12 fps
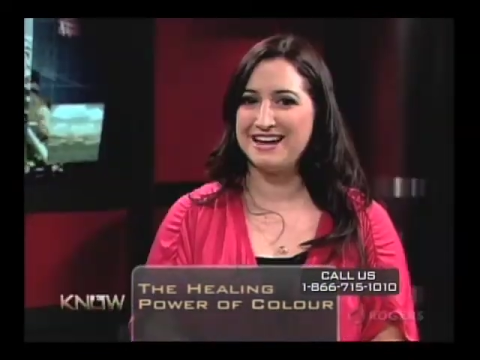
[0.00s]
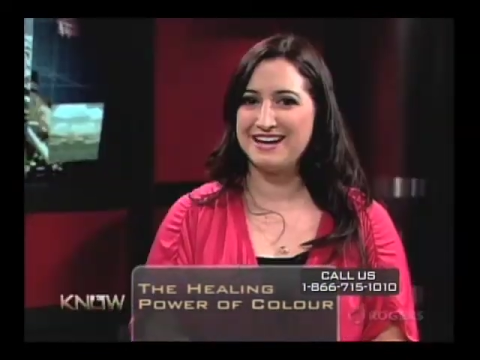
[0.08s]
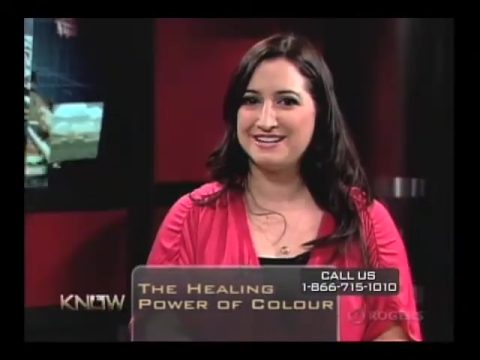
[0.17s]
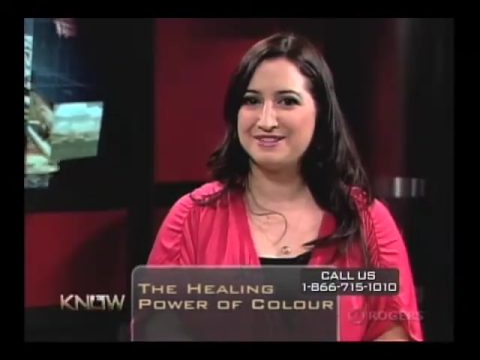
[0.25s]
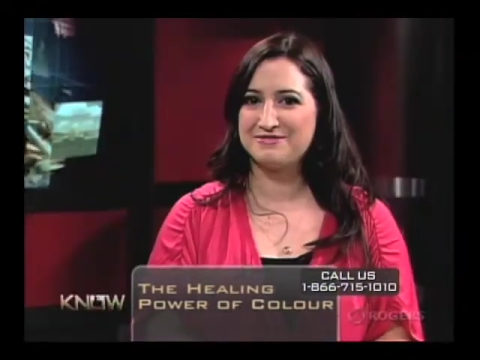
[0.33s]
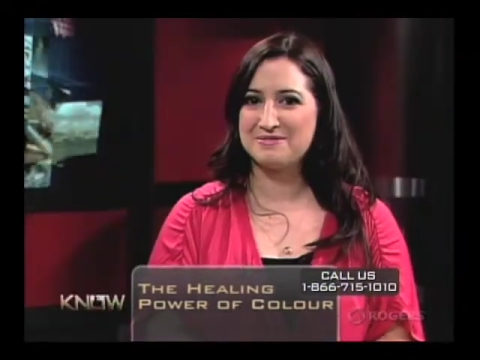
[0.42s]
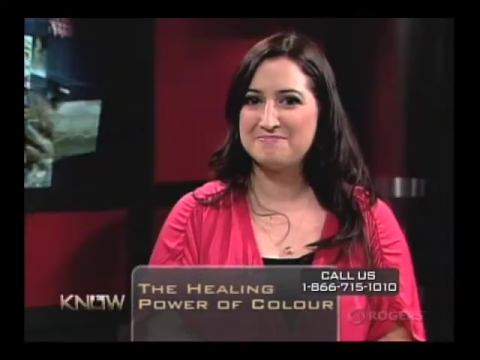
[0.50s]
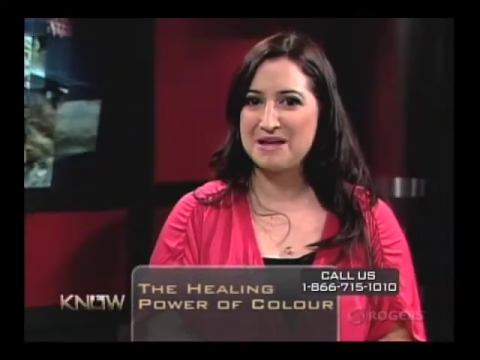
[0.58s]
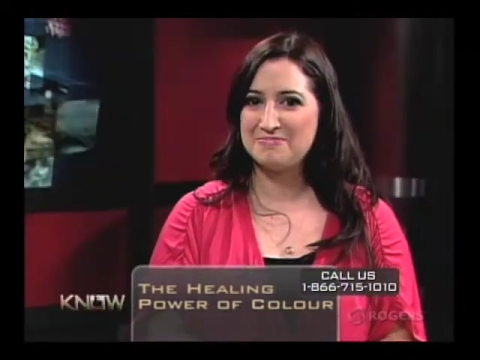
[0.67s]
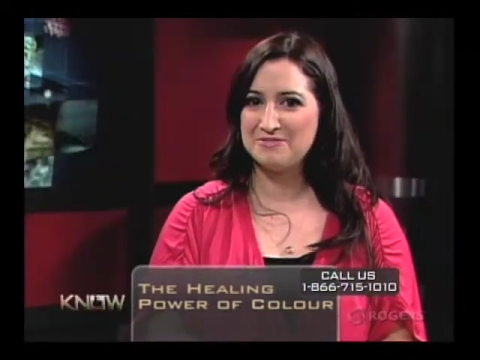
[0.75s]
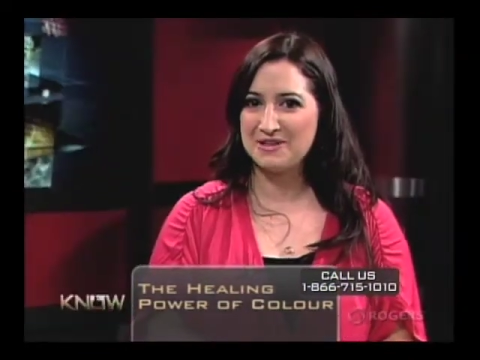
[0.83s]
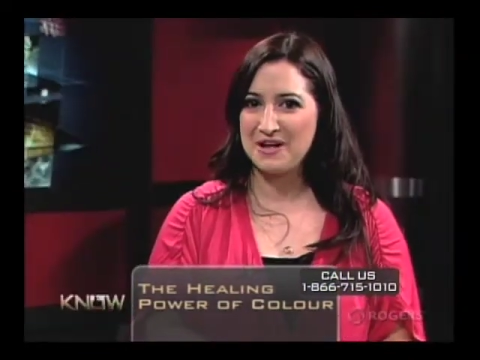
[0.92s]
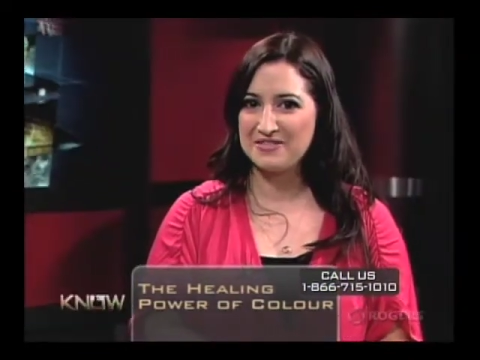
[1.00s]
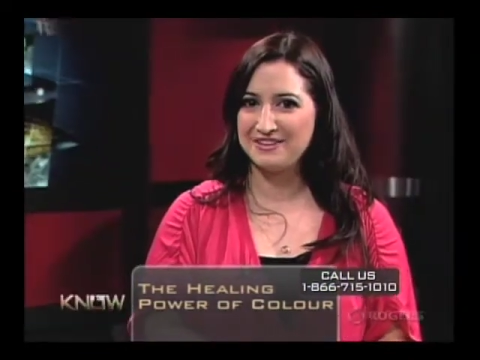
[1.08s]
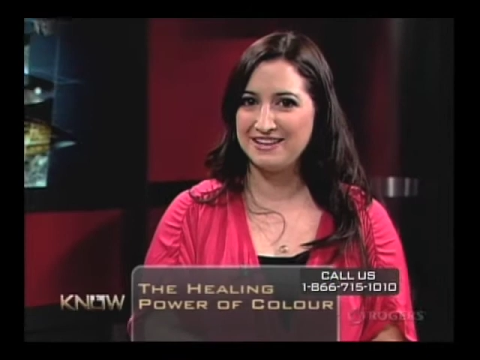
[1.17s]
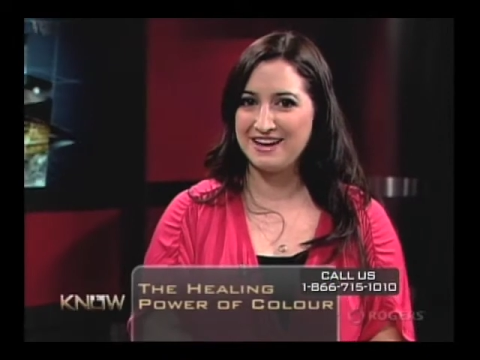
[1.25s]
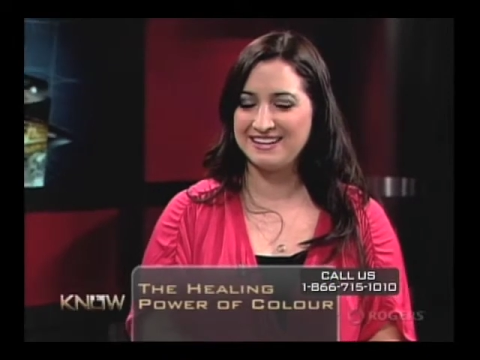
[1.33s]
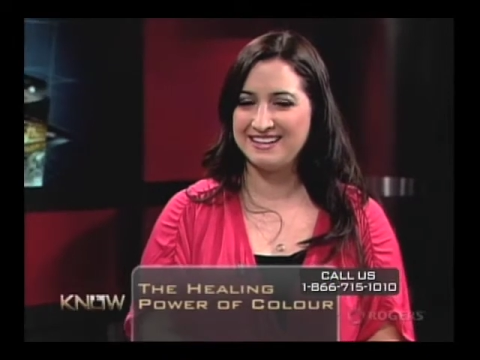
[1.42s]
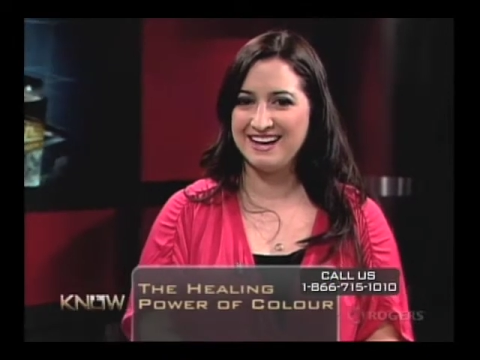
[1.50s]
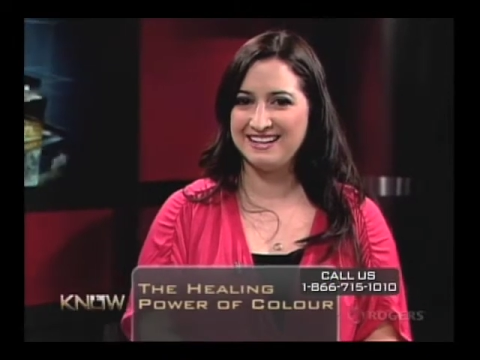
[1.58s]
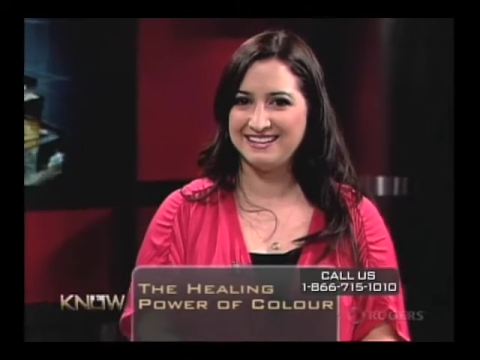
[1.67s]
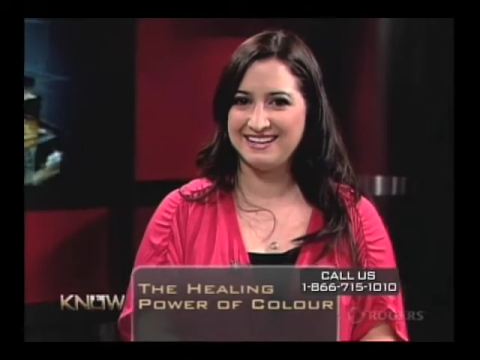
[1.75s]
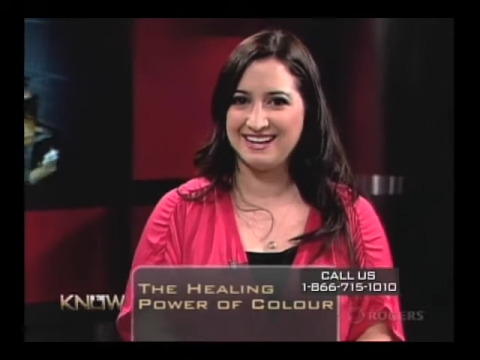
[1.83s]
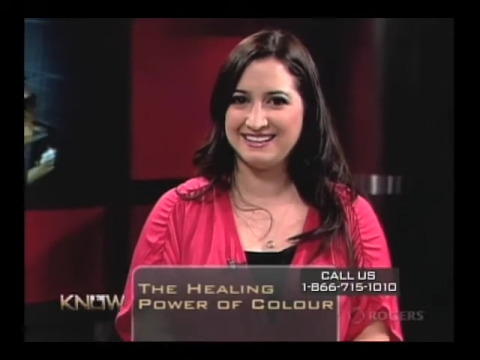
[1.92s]
Nadia from Maple on the line.
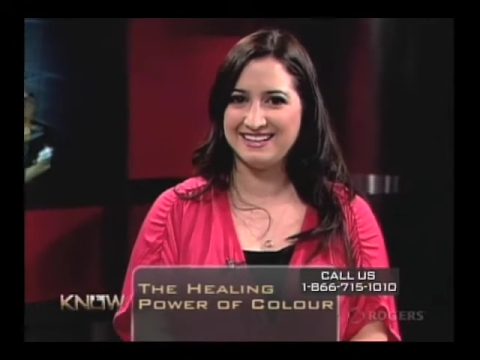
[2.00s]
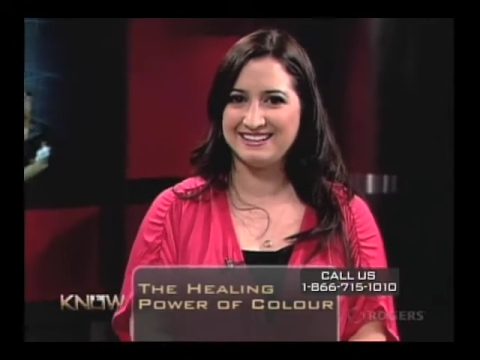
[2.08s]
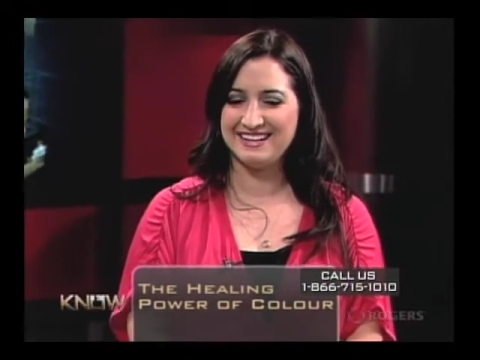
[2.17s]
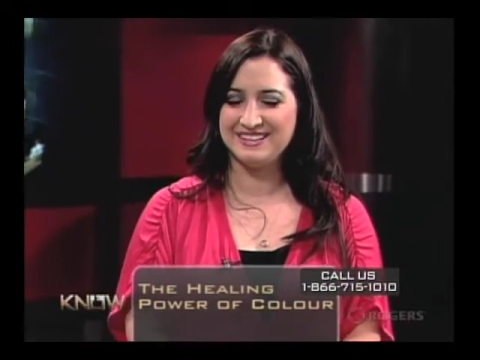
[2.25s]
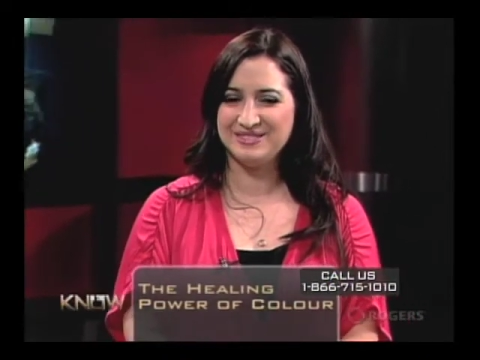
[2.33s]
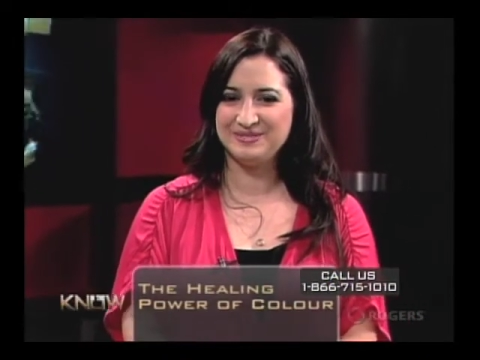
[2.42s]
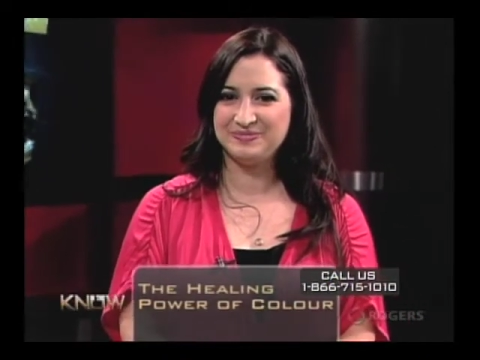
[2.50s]
Hi, Nadia.